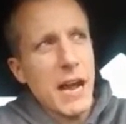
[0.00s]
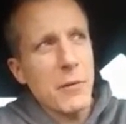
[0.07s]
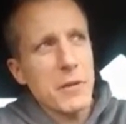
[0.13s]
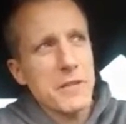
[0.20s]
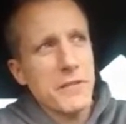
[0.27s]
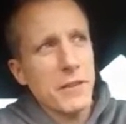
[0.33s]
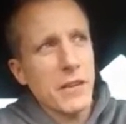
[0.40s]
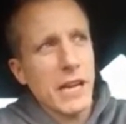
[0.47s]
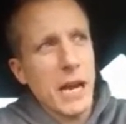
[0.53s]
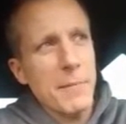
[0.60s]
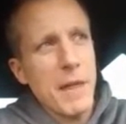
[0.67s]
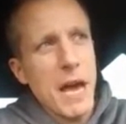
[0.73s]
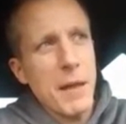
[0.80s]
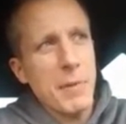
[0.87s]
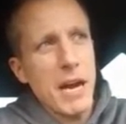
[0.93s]
Like, I always
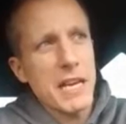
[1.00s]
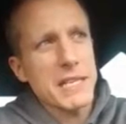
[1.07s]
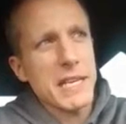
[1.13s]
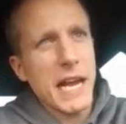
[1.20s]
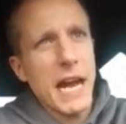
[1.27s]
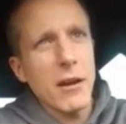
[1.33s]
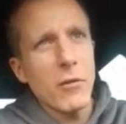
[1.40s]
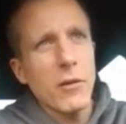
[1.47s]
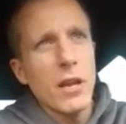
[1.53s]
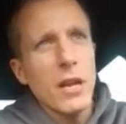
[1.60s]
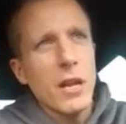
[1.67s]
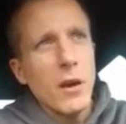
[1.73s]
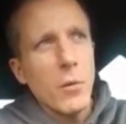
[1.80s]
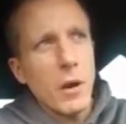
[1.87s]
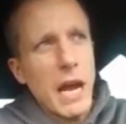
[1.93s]
feel like I'm non-biased.
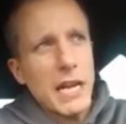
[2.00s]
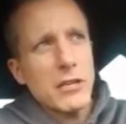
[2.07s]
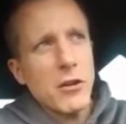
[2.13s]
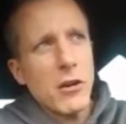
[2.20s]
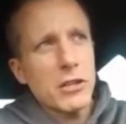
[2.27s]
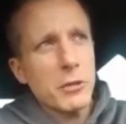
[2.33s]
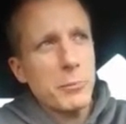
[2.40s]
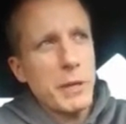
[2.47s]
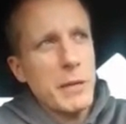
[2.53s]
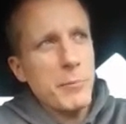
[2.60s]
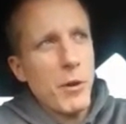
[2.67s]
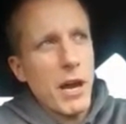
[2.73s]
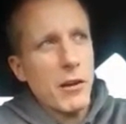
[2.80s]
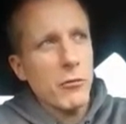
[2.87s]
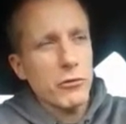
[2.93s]
Like, when I talk
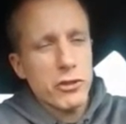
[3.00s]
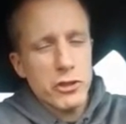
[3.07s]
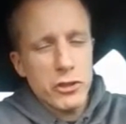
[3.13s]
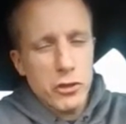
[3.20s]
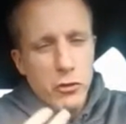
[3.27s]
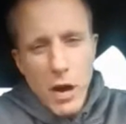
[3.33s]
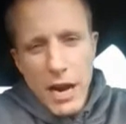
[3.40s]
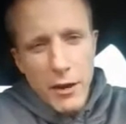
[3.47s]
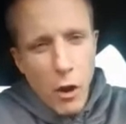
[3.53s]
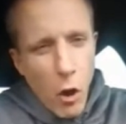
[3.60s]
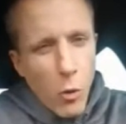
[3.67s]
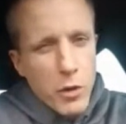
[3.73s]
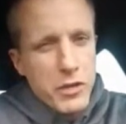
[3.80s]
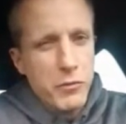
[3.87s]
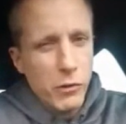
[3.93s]
to people, I don't just
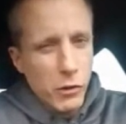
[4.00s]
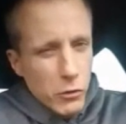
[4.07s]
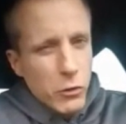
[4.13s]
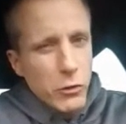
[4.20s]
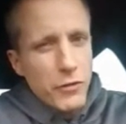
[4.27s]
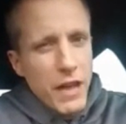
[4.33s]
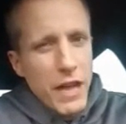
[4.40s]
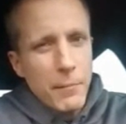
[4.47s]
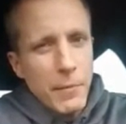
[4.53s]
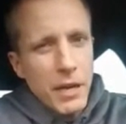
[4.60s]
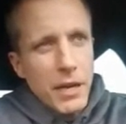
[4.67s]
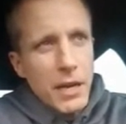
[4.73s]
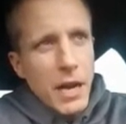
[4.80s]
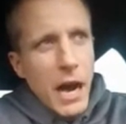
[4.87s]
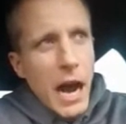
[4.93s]
try to always recruit
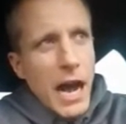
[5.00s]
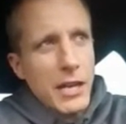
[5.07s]
them.